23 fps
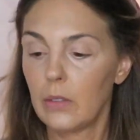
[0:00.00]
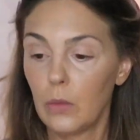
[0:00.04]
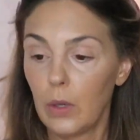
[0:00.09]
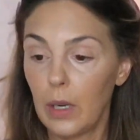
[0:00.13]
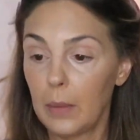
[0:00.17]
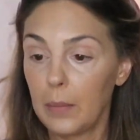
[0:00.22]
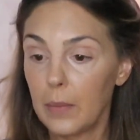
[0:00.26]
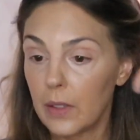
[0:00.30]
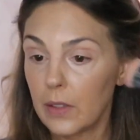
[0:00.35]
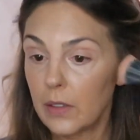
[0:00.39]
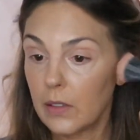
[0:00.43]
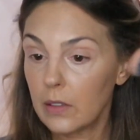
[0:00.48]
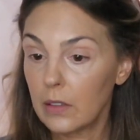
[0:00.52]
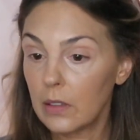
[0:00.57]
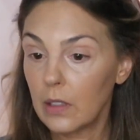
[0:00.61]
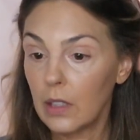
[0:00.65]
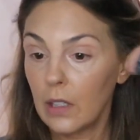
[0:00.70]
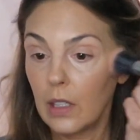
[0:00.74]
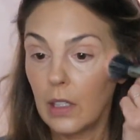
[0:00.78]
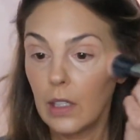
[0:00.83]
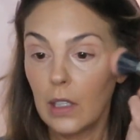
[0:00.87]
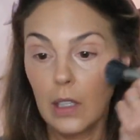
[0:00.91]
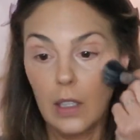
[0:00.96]
Grab this.
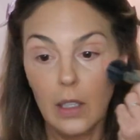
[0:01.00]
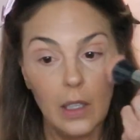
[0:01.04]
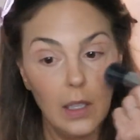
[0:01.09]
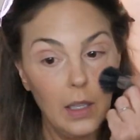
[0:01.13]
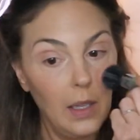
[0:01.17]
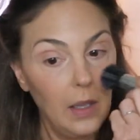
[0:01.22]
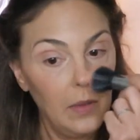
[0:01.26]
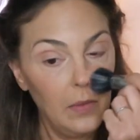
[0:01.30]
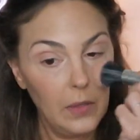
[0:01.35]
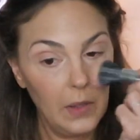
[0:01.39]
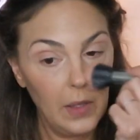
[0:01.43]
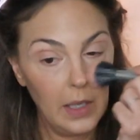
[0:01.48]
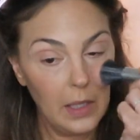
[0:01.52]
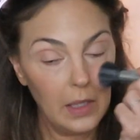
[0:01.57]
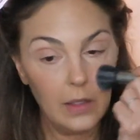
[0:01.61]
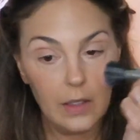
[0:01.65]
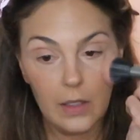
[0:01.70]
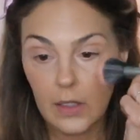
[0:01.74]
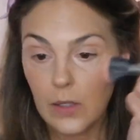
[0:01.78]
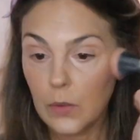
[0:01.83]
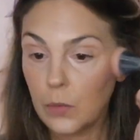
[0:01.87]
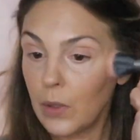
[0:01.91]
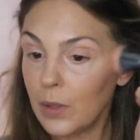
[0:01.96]
I feel
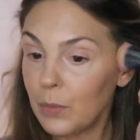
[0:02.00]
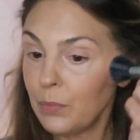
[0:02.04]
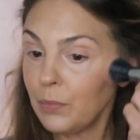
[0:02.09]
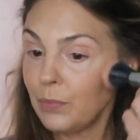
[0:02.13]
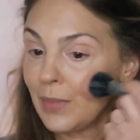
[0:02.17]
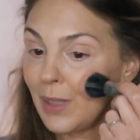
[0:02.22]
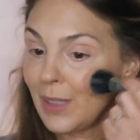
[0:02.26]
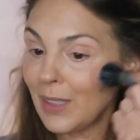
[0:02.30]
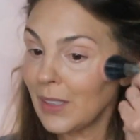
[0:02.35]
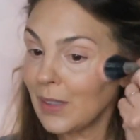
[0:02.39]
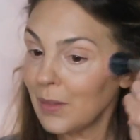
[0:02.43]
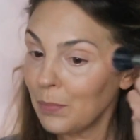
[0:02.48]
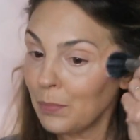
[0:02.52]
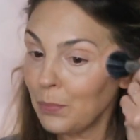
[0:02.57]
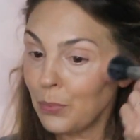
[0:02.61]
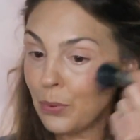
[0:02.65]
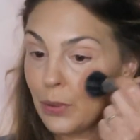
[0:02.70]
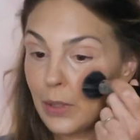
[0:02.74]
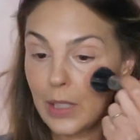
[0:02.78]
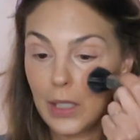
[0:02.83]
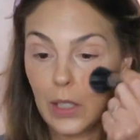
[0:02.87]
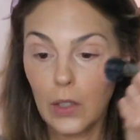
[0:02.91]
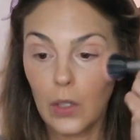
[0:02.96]
like this one is
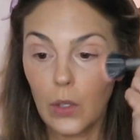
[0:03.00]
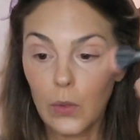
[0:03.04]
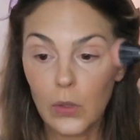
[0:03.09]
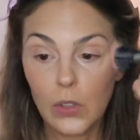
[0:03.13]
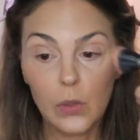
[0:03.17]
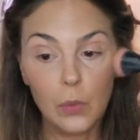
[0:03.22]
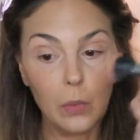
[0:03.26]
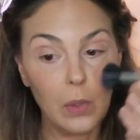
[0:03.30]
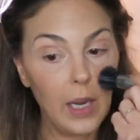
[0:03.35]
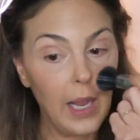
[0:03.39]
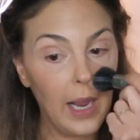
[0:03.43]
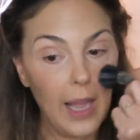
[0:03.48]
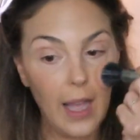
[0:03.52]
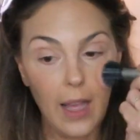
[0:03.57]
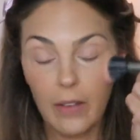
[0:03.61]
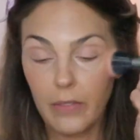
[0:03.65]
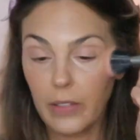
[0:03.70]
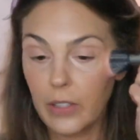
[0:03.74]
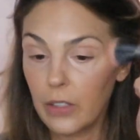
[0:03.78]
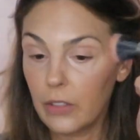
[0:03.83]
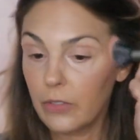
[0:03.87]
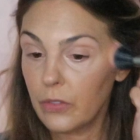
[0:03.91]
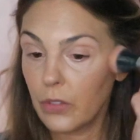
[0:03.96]
pretty close to what I
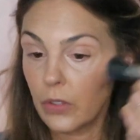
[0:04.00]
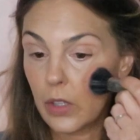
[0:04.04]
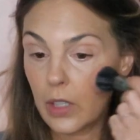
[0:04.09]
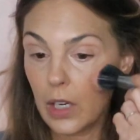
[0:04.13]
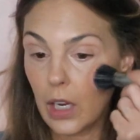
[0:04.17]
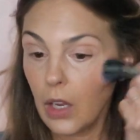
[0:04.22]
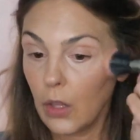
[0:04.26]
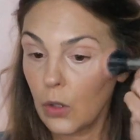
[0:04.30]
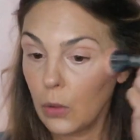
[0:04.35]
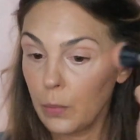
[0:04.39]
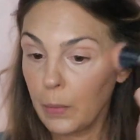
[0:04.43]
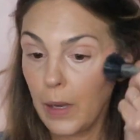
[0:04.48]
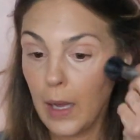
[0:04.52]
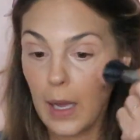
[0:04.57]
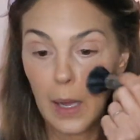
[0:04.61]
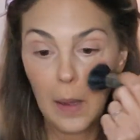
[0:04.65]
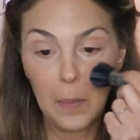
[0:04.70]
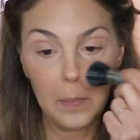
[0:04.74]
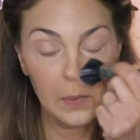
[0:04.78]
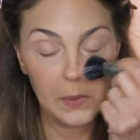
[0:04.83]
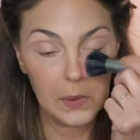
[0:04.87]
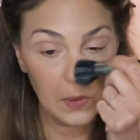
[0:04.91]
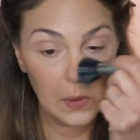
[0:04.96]
have here for the
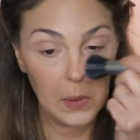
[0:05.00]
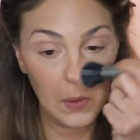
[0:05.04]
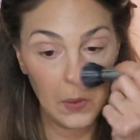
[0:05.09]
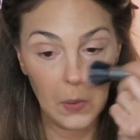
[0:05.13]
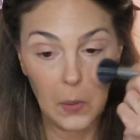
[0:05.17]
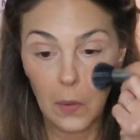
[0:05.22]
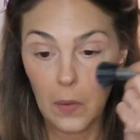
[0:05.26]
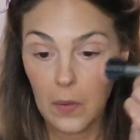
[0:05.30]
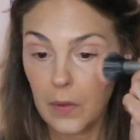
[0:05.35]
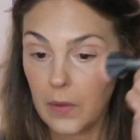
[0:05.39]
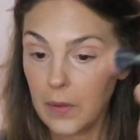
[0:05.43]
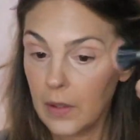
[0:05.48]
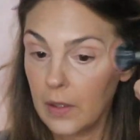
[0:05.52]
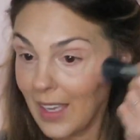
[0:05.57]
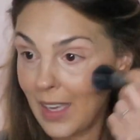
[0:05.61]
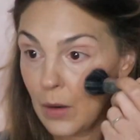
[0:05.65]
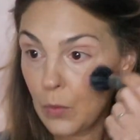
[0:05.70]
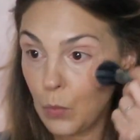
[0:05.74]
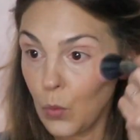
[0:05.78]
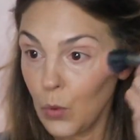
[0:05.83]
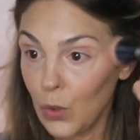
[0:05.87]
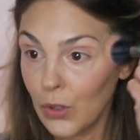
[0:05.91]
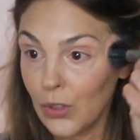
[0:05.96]
ColourPop, so
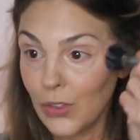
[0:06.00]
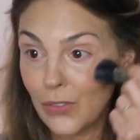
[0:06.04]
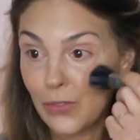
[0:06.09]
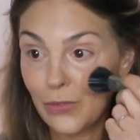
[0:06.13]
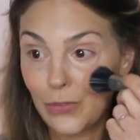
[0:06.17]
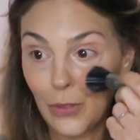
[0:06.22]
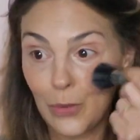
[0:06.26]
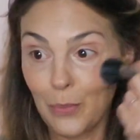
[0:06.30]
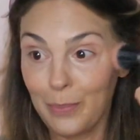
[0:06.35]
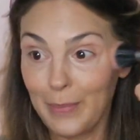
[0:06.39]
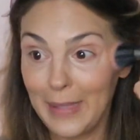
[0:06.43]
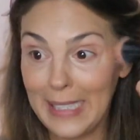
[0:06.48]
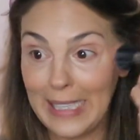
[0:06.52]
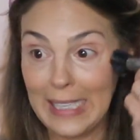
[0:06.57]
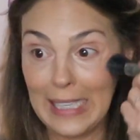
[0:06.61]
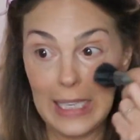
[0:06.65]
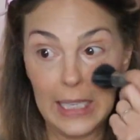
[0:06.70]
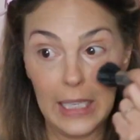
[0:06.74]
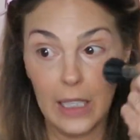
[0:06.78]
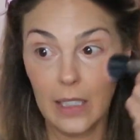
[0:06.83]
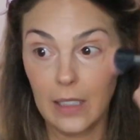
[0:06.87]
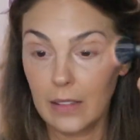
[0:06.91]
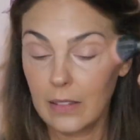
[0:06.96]
that works for
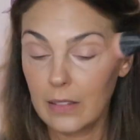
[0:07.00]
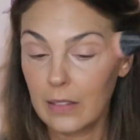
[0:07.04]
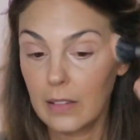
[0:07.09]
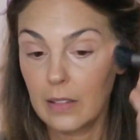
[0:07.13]
me.